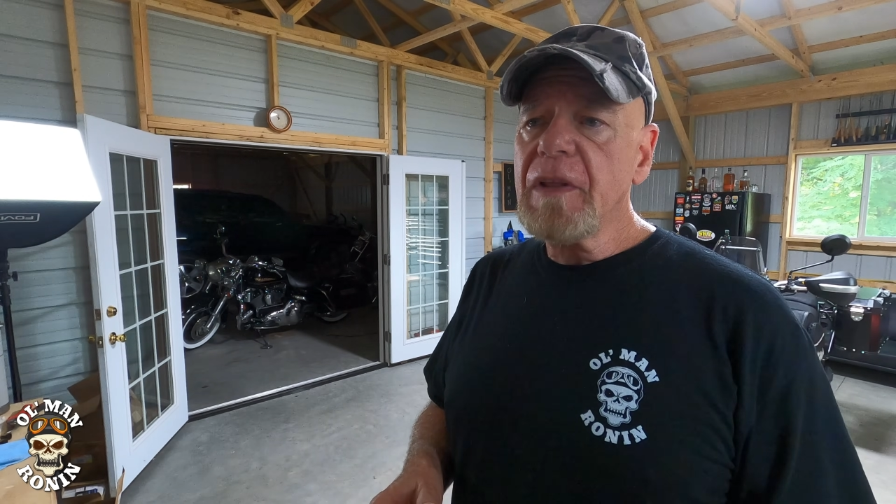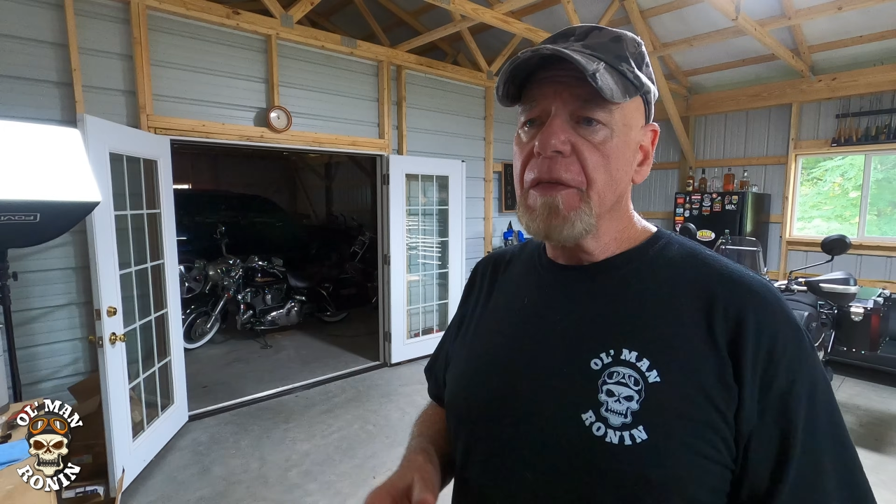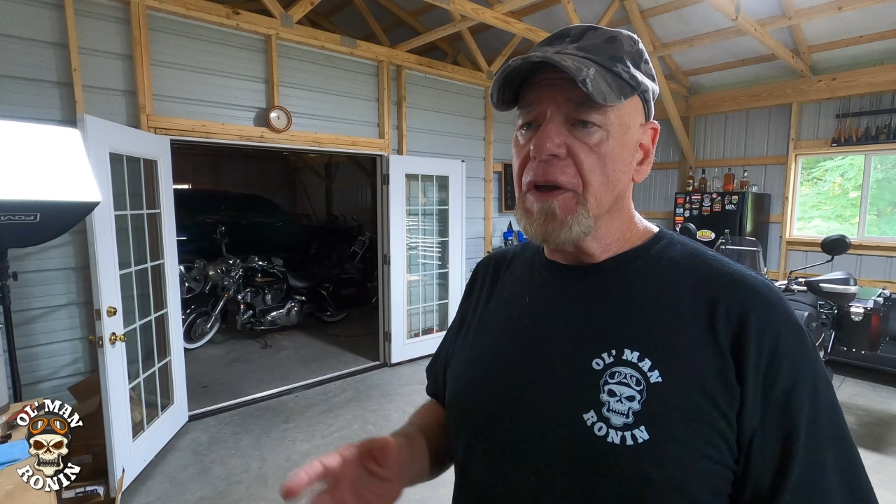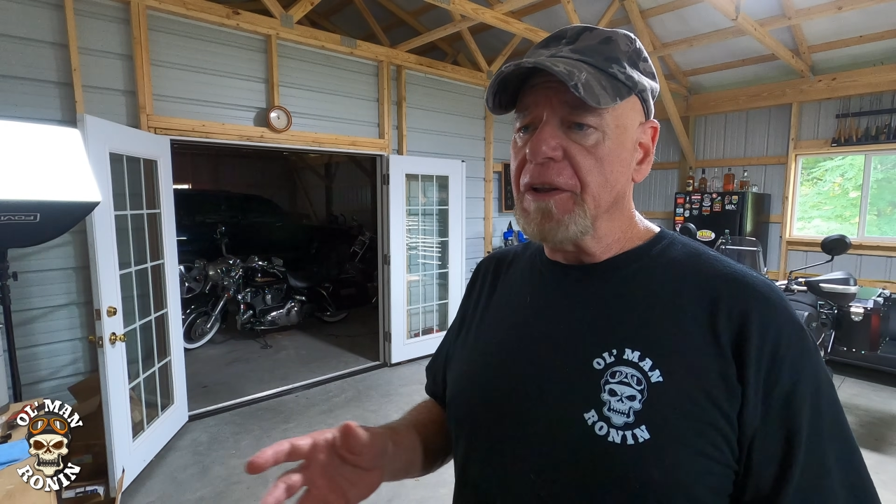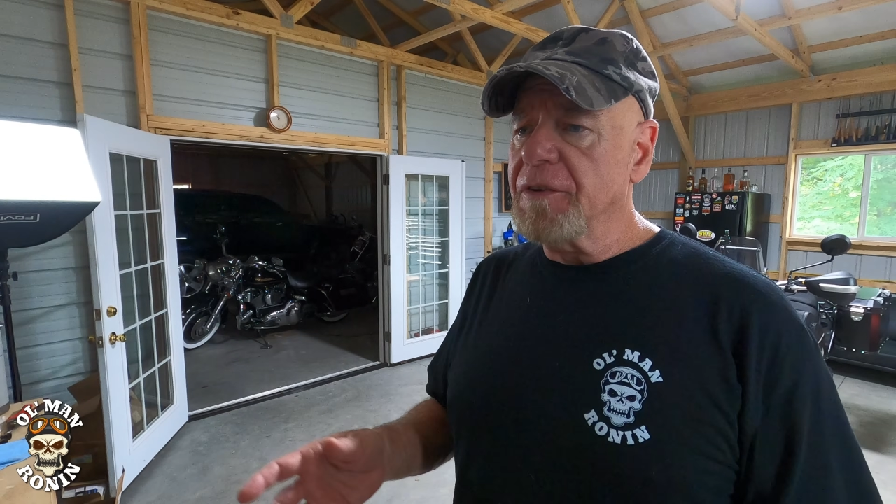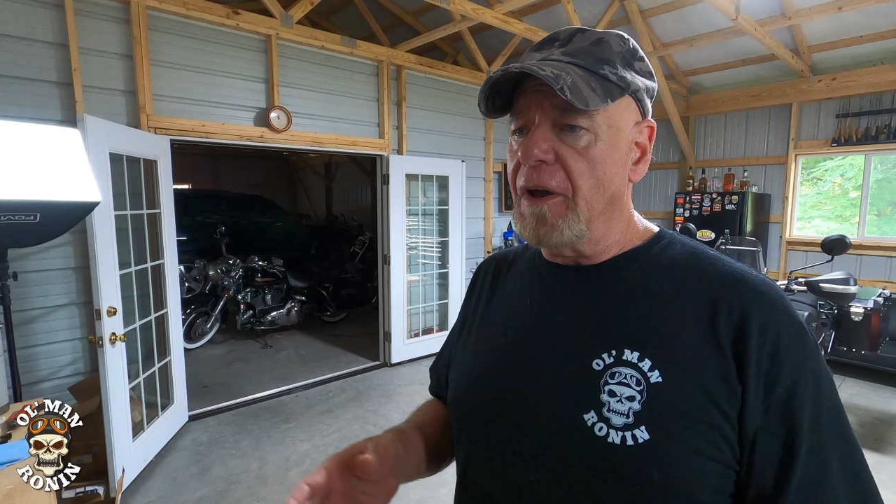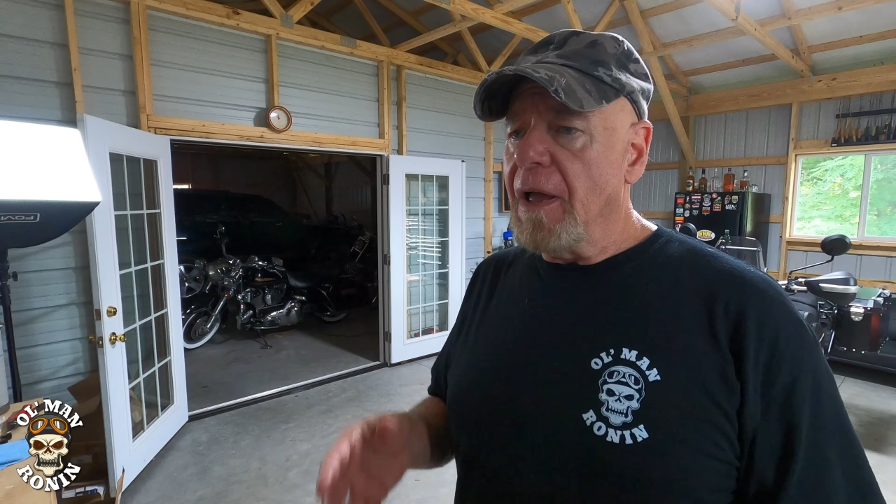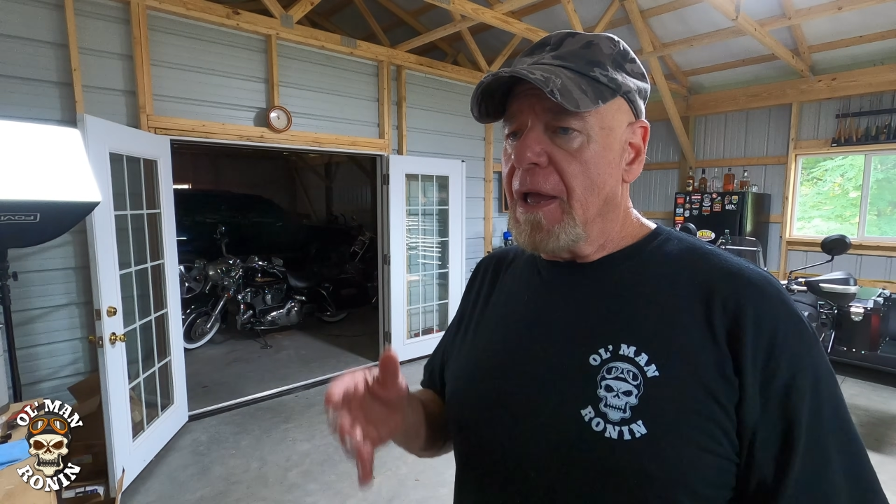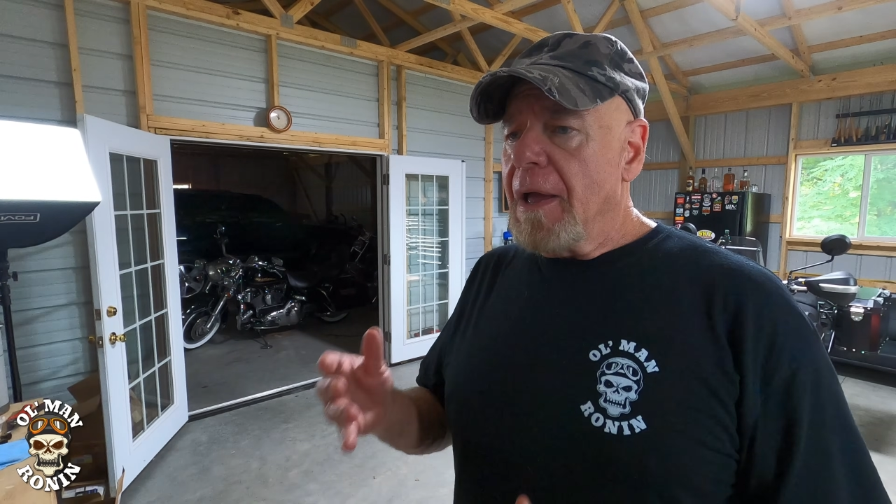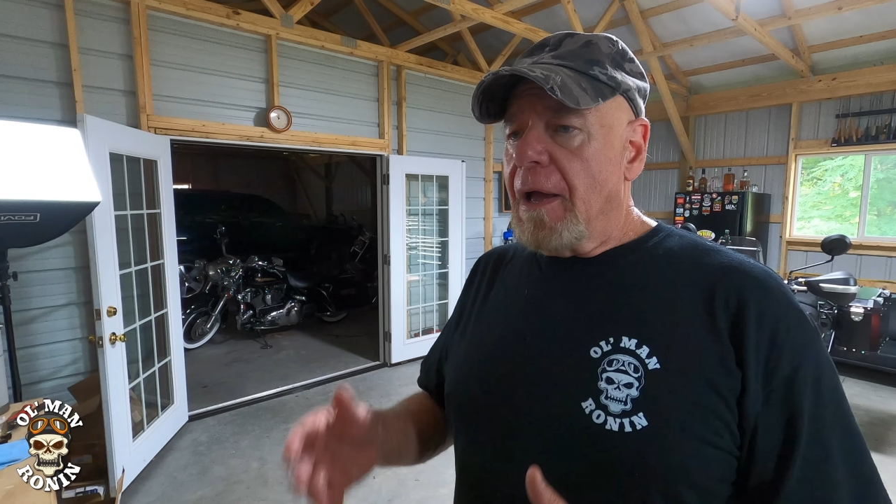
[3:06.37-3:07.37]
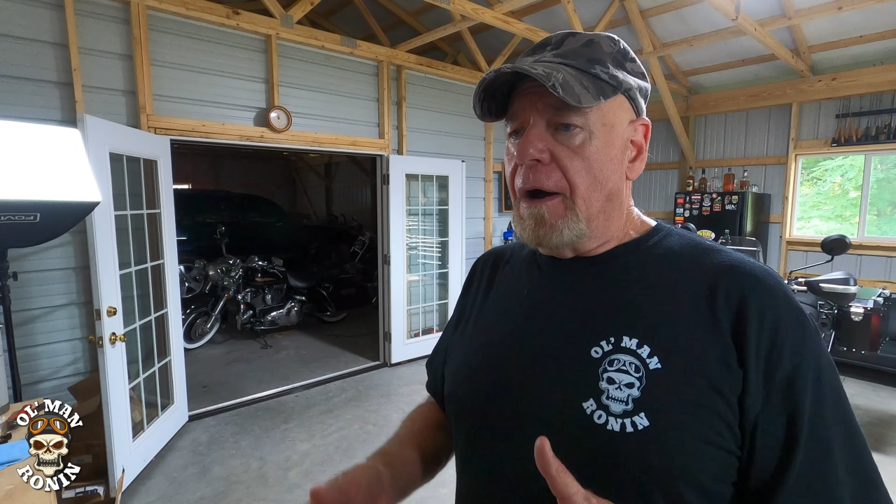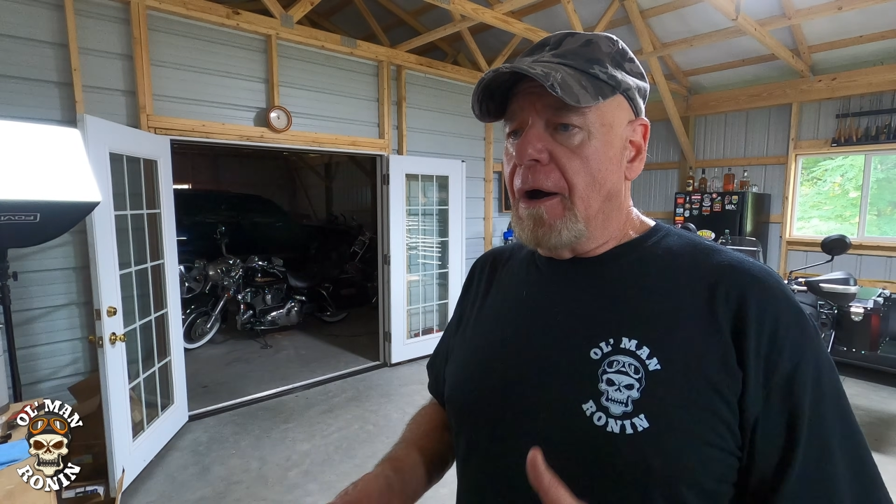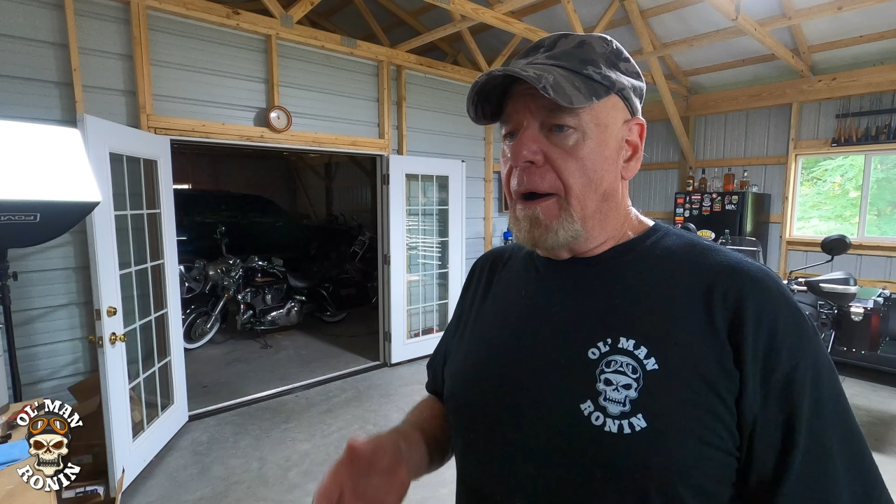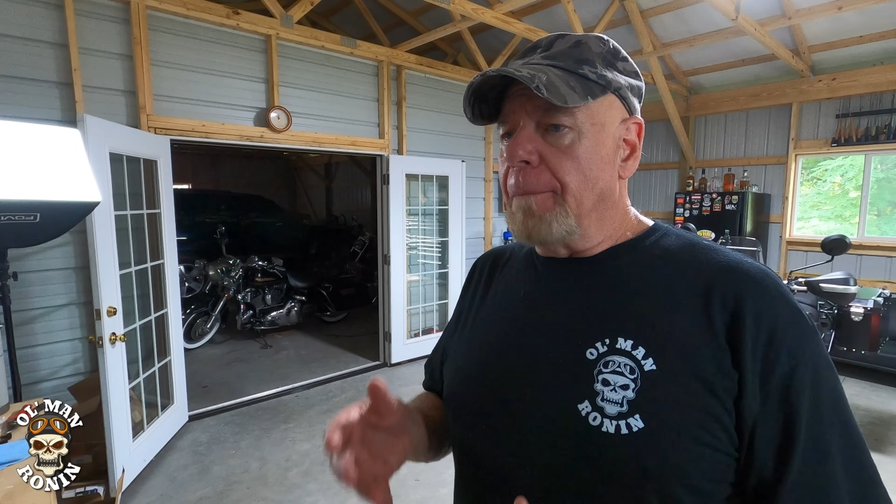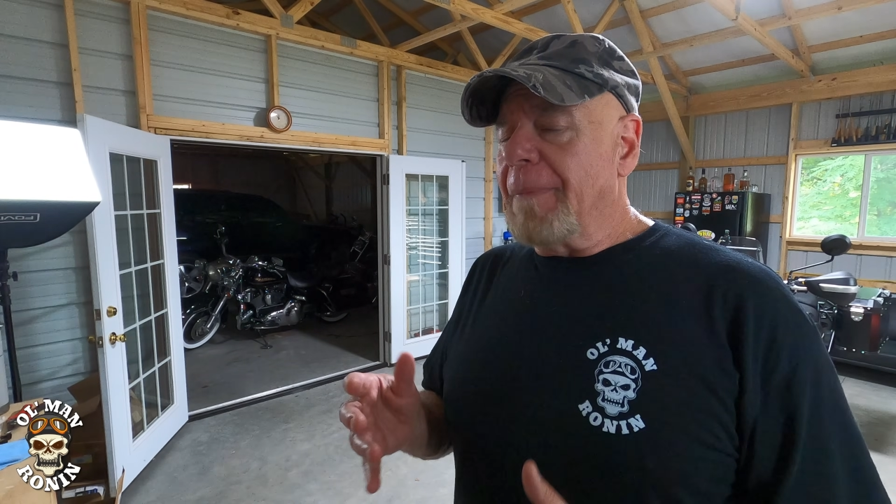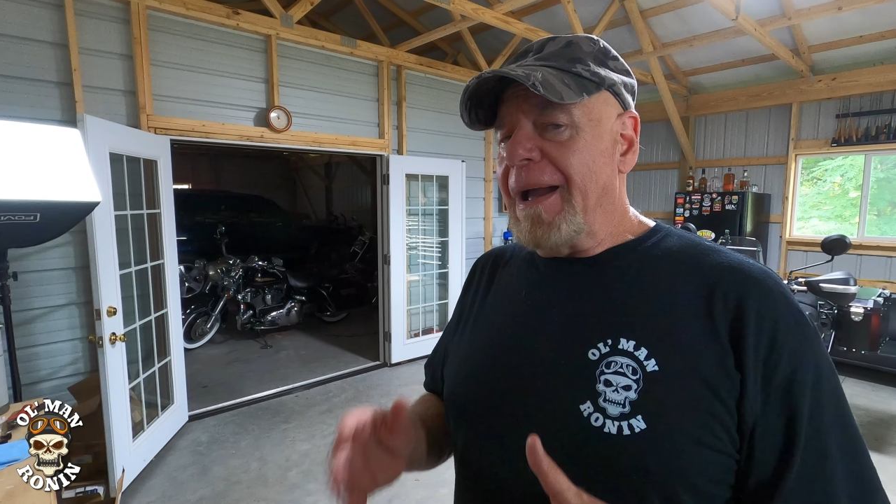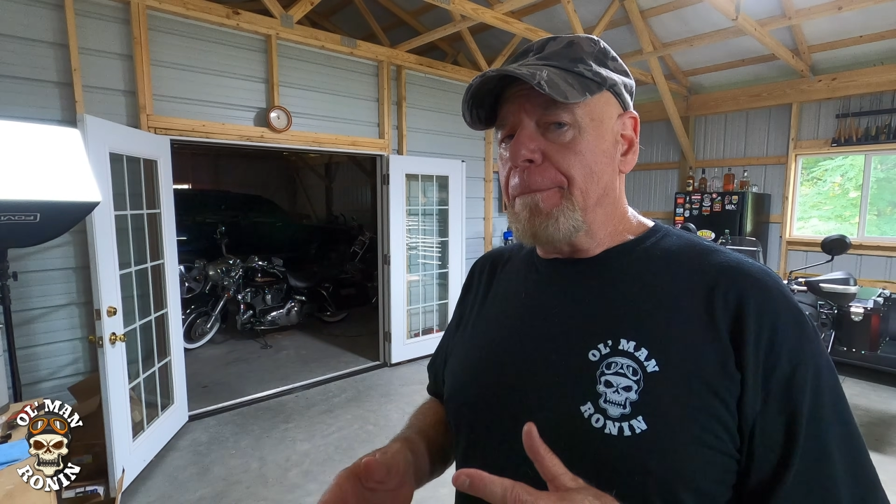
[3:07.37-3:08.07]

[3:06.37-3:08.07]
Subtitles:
that my